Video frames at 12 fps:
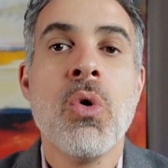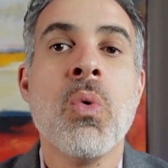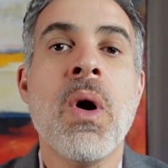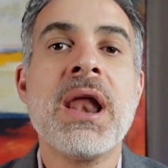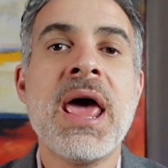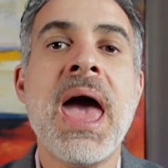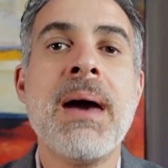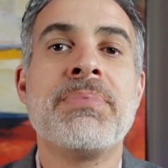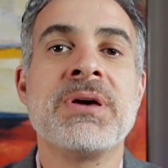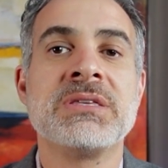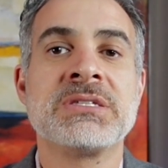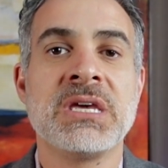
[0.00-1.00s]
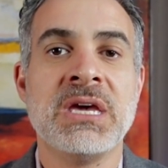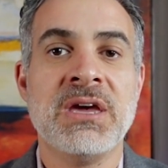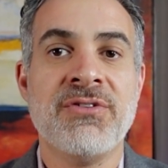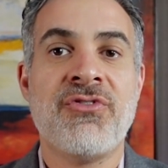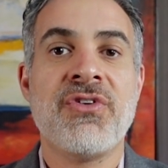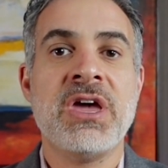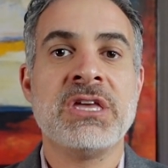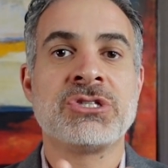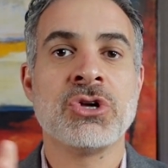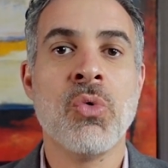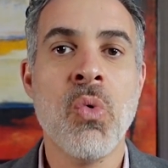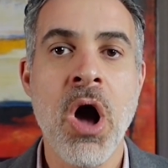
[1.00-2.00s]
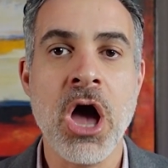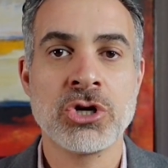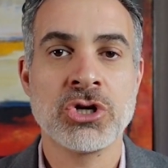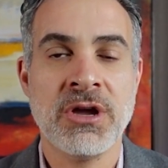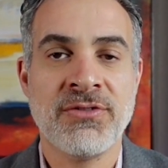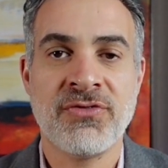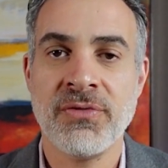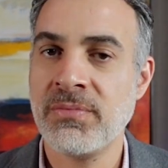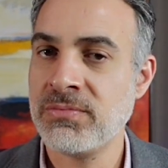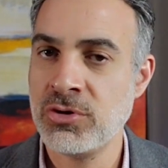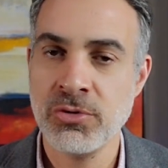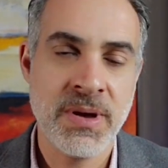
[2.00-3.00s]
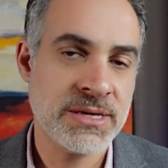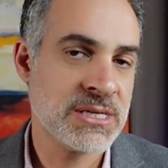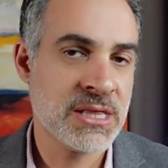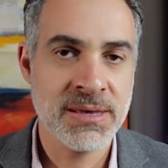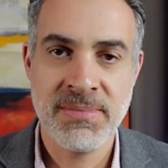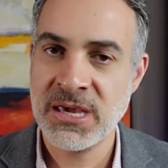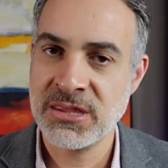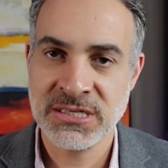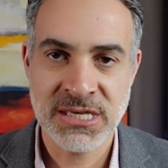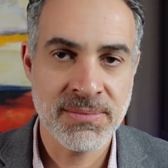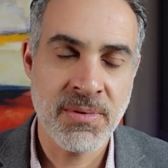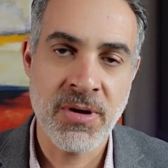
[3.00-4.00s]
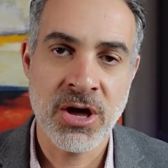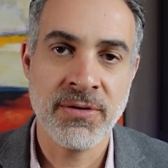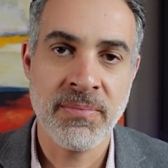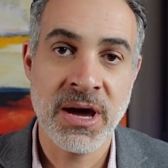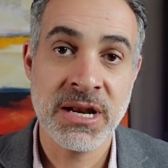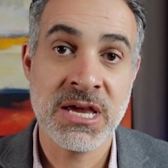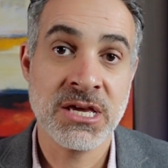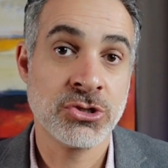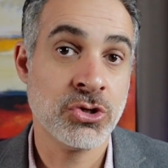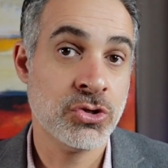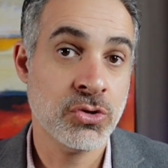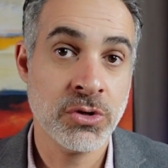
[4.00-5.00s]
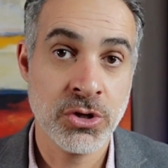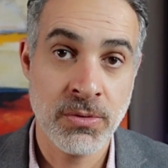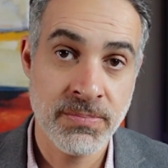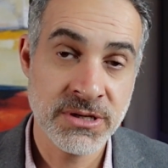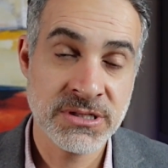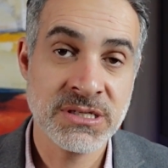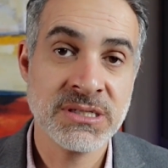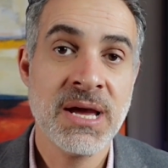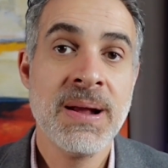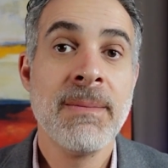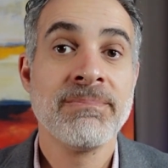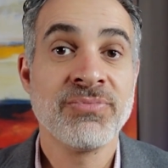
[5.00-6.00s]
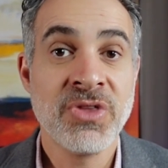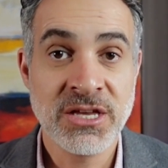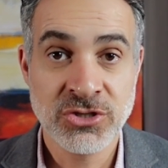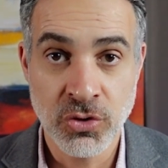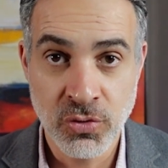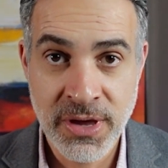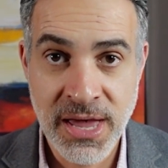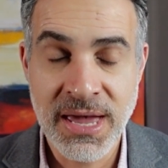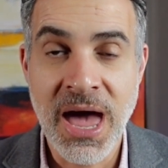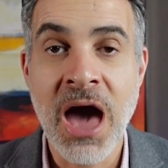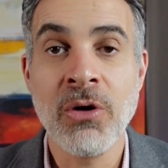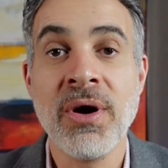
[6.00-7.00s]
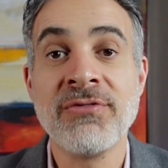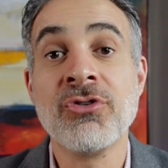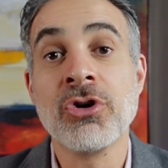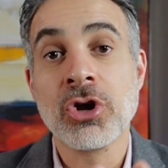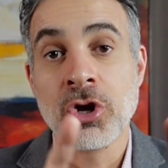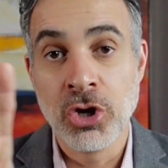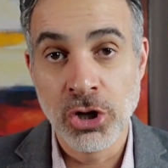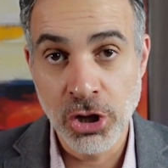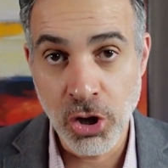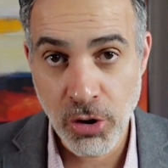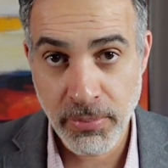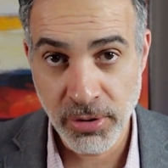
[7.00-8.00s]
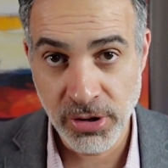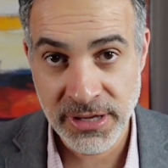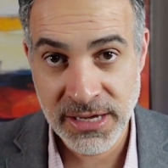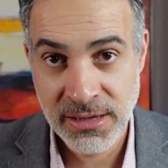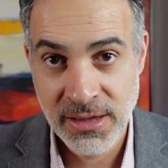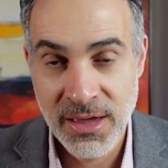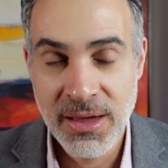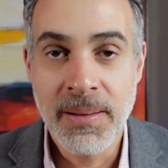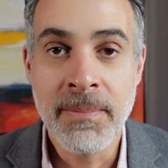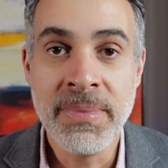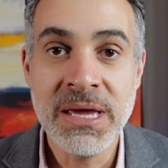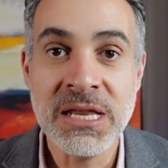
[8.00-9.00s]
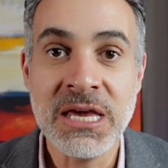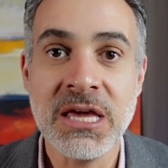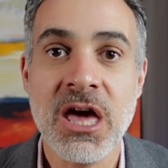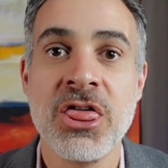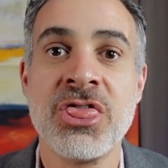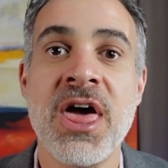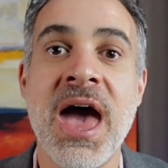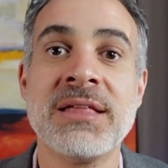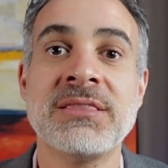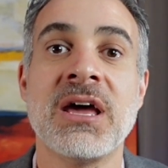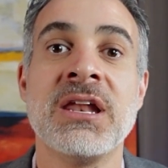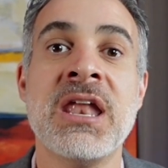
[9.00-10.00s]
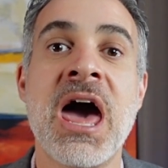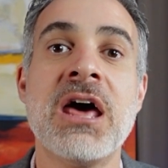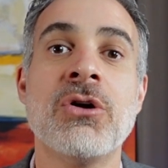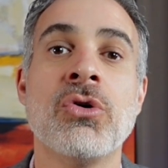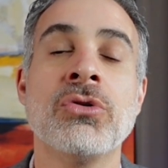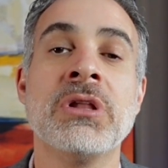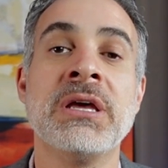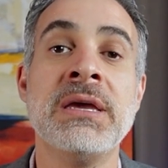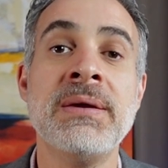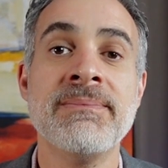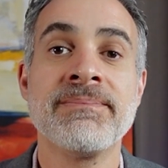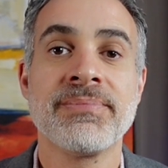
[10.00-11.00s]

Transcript: what happens if it's a wash? If you basically make the same amount of money as you do in your business, that's okay. However, globally, meaning that not only